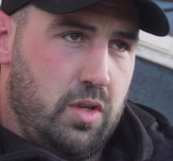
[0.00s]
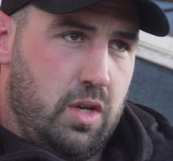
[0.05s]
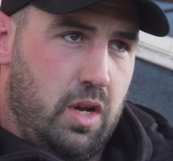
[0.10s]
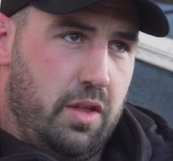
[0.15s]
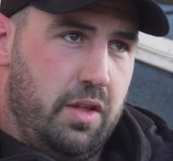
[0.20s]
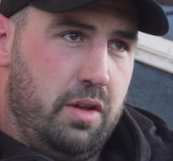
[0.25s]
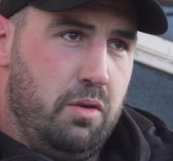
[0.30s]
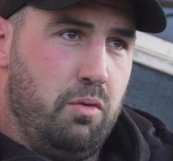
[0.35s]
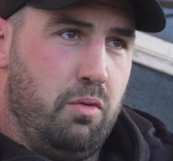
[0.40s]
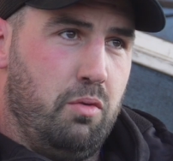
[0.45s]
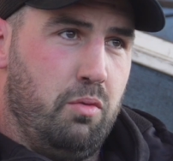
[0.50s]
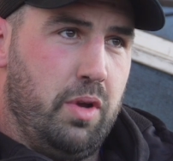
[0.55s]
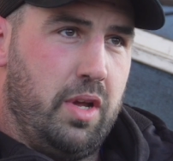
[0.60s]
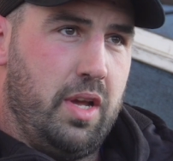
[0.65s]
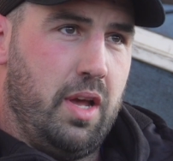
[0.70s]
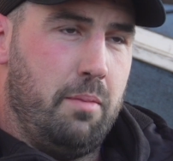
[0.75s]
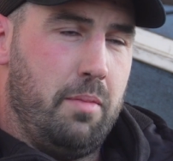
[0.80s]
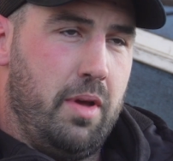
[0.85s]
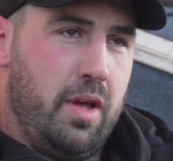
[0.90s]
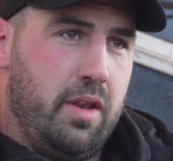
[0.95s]
I think we
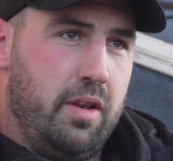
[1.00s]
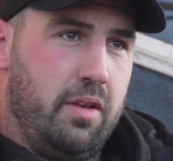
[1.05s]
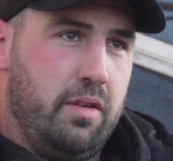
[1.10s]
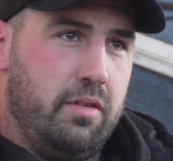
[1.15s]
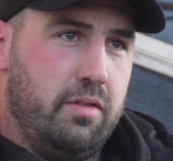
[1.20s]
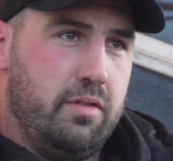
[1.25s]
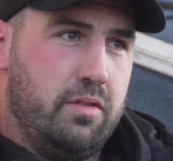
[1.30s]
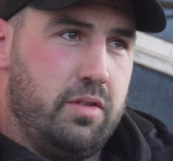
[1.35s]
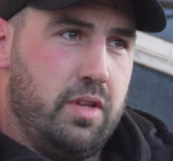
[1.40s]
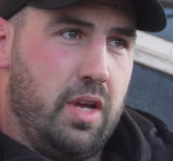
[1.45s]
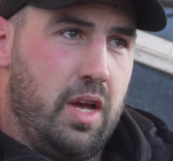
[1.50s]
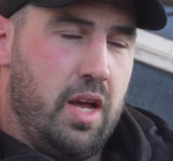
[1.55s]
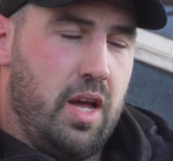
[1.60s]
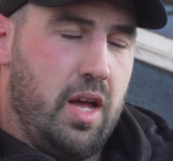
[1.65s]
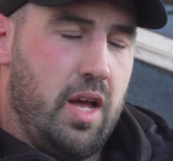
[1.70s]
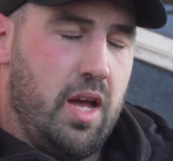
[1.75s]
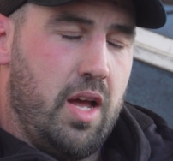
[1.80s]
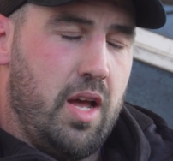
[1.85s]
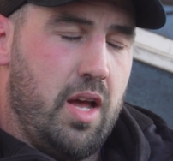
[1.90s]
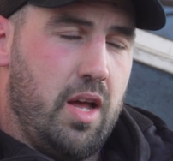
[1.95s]
come in
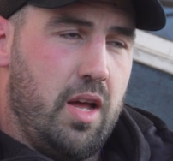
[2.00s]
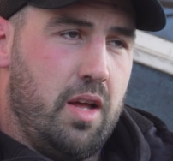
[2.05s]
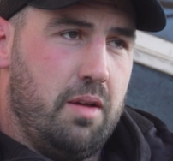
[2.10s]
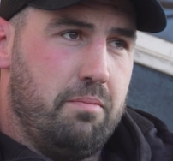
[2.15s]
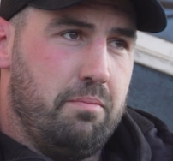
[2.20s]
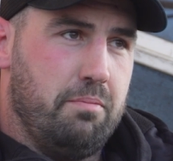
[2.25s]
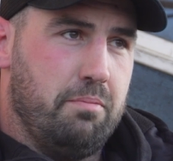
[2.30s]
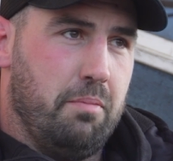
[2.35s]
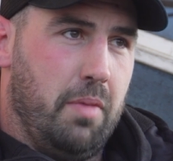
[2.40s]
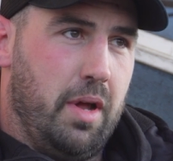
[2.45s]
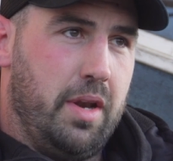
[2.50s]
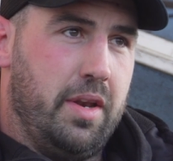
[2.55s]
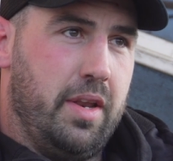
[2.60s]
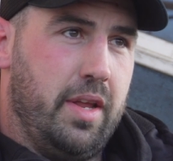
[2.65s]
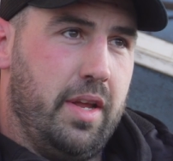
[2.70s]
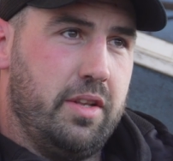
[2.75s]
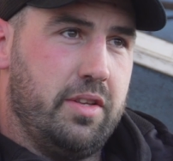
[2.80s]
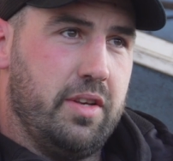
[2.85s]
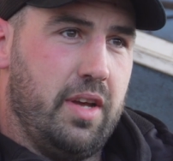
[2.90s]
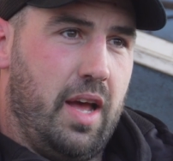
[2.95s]

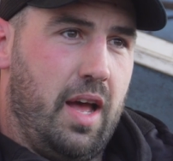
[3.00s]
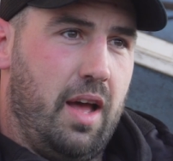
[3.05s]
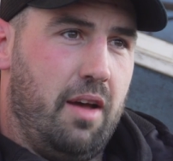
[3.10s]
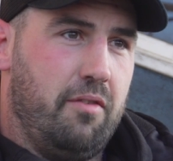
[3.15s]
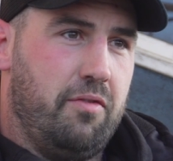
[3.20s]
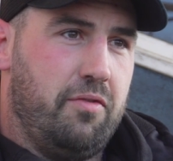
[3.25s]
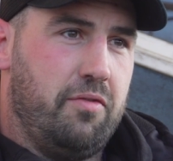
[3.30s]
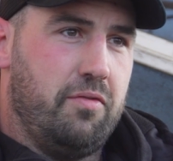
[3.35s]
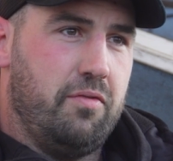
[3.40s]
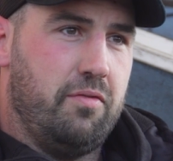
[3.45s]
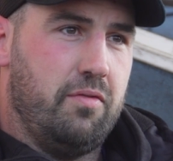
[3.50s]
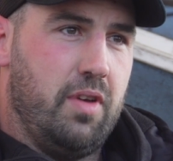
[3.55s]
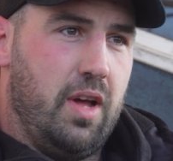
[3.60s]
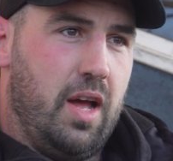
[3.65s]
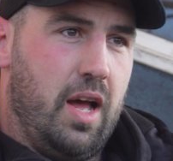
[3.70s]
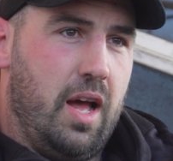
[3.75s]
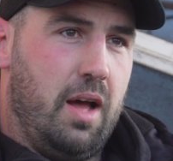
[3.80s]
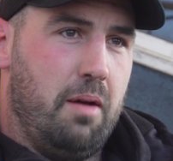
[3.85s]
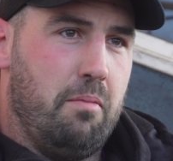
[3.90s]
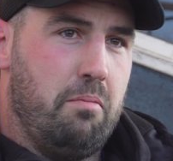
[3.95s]
Monday to have
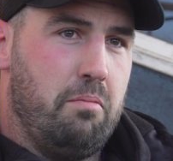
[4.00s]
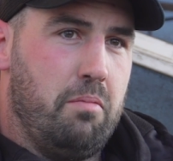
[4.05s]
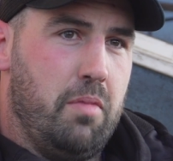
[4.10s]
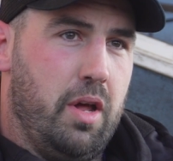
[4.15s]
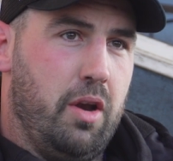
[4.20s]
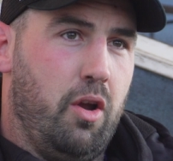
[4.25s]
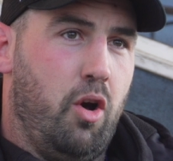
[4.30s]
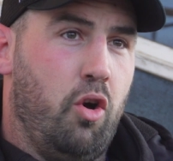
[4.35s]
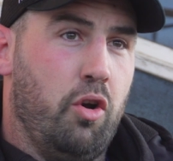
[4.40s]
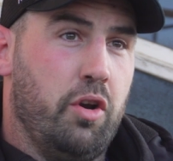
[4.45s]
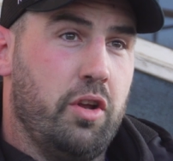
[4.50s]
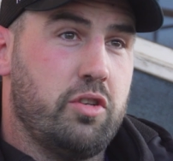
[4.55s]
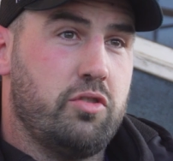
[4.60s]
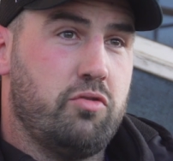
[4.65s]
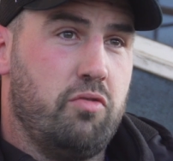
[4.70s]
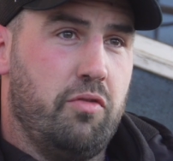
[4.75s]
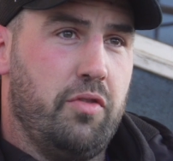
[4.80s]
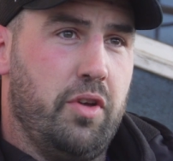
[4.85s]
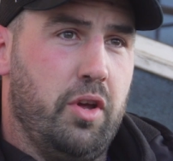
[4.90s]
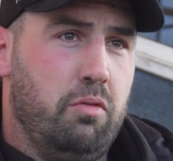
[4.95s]
an
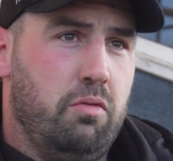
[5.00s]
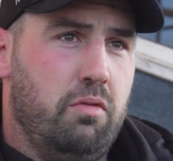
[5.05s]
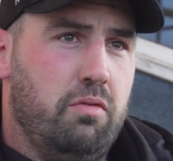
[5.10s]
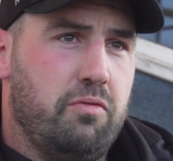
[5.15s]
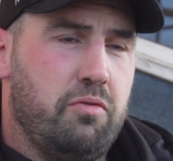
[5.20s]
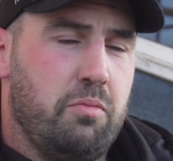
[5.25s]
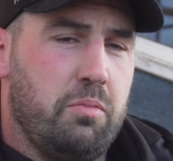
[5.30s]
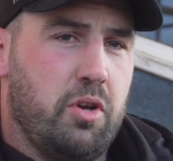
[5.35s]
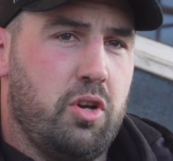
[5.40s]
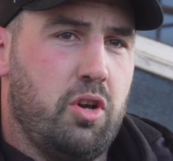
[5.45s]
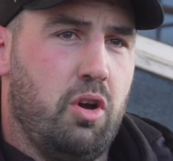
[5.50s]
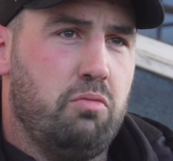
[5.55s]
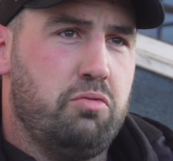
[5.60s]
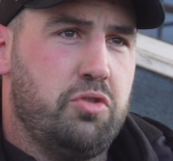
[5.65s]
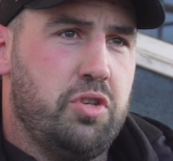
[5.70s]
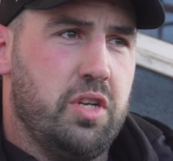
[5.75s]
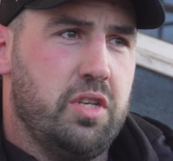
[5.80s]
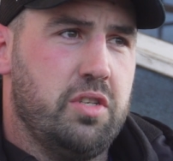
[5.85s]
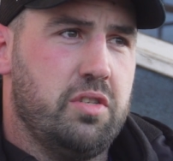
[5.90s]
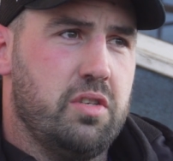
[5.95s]
honest review from the
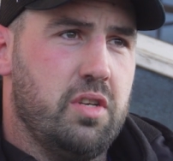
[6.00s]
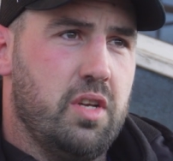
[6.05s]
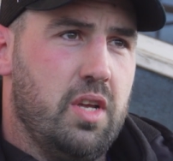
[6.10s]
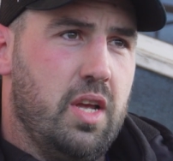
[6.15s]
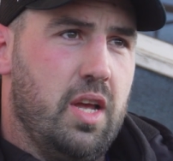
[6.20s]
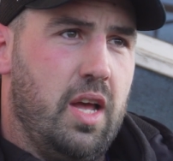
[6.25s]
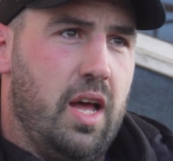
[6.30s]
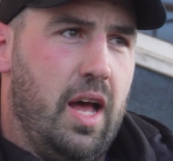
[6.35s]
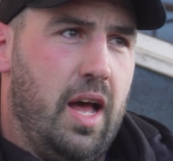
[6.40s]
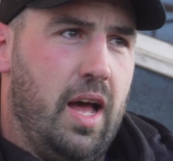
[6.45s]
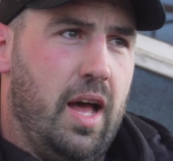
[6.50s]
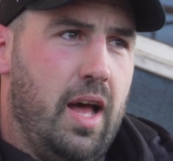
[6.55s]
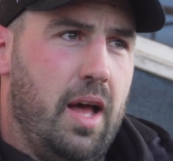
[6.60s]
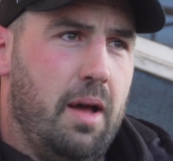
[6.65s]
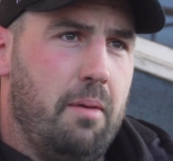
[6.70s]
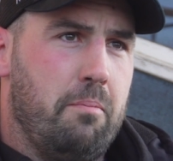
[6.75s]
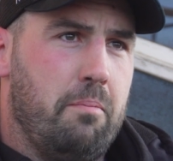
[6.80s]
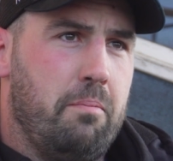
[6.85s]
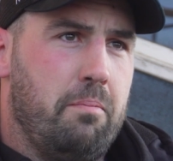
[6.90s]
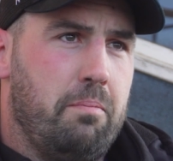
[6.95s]
coaches,
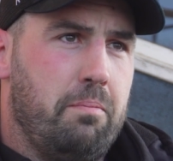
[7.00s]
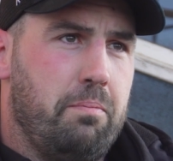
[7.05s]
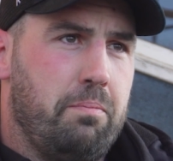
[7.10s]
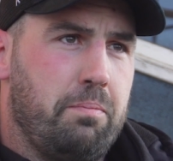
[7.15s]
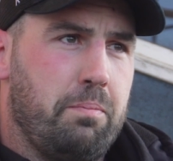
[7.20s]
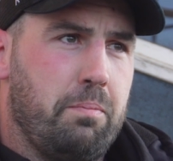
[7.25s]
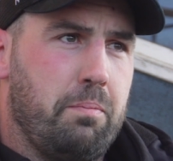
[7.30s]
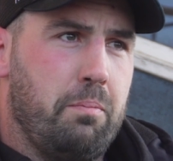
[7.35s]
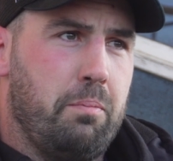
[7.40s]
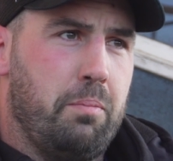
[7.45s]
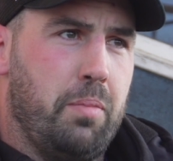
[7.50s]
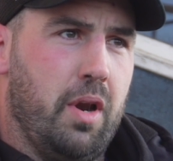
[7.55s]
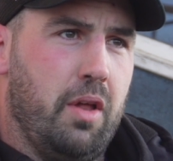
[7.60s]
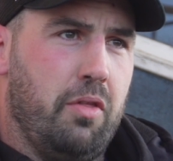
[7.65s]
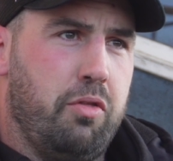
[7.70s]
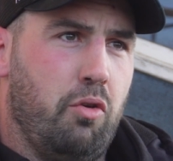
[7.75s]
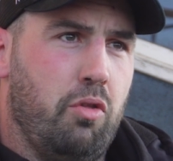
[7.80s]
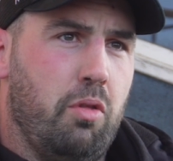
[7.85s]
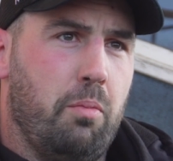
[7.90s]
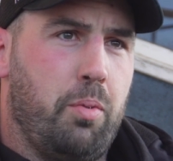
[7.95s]
but I
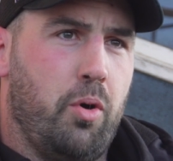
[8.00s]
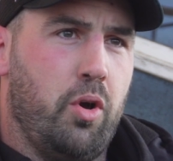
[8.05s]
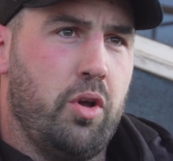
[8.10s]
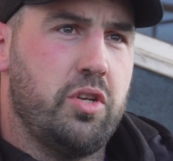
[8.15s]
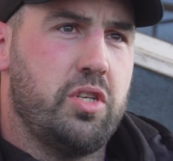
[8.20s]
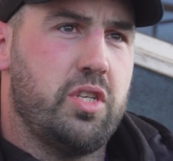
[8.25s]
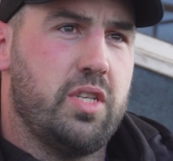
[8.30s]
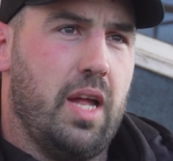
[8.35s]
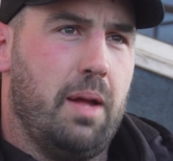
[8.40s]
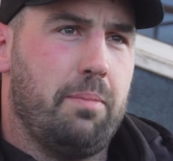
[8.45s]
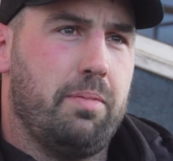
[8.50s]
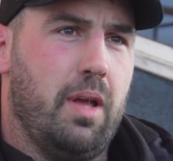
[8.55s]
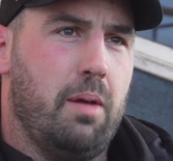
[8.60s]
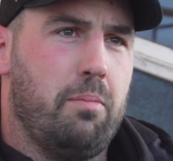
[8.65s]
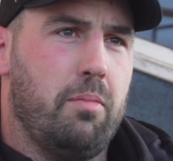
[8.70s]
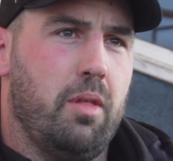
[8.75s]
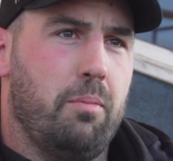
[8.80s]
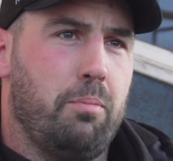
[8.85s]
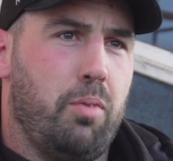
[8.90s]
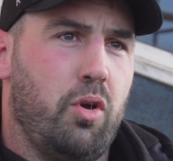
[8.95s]
thought the boys stepped
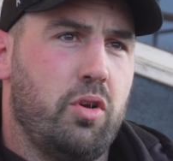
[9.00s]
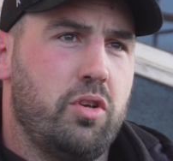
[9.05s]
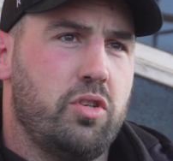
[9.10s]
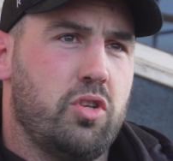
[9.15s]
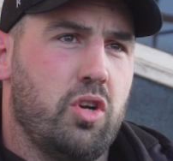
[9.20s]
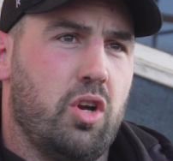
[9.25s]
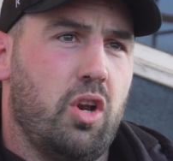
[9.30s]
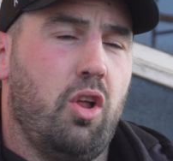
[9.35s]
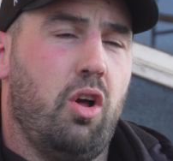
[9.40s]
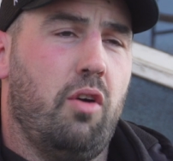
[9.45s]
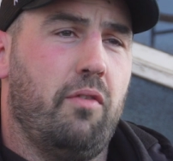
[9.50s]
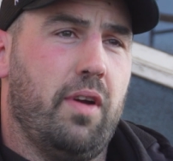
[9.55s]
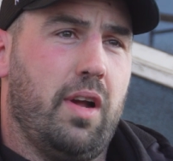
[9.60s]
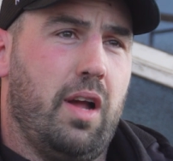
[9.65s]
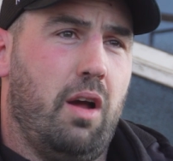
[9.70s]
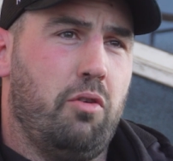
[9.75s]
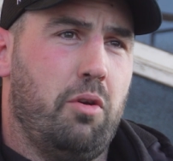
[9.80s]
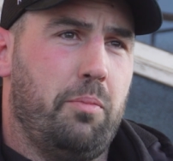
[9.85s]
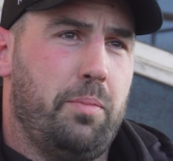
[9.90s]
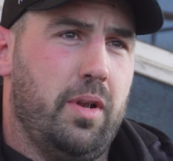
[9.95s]
up and the boys took a lot of
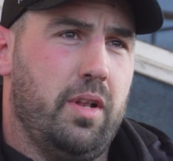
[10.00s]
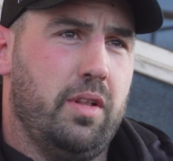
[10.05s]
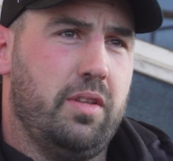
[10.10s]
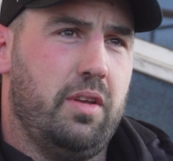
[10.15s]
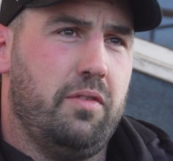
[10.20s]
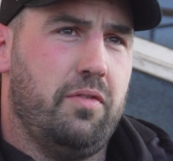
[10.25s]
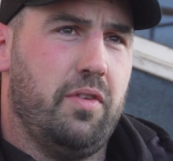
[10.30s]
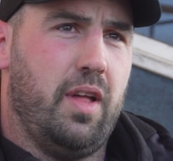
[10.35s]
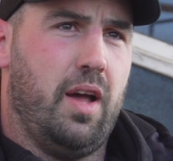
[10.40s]
accountability for